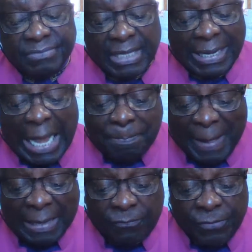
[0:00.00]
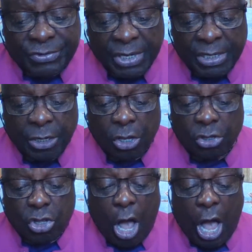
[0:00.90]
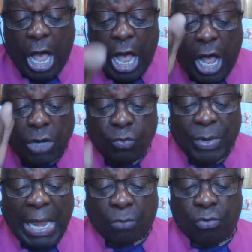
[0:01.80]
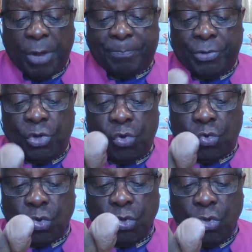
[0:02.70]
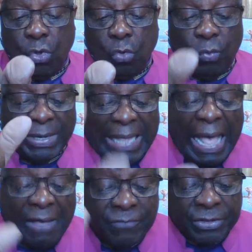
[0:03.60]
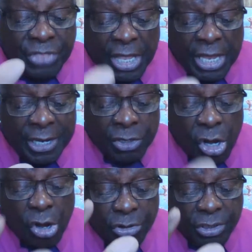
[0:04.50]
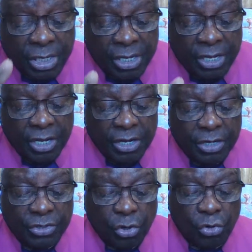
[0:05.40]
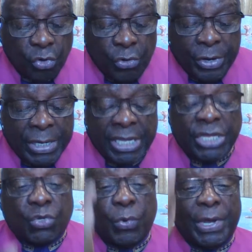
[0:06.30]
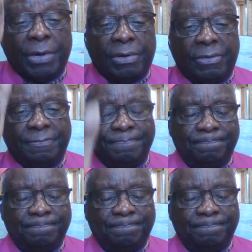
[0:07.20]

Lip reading: The last part of it says, God will equip you with everything good to doing his will.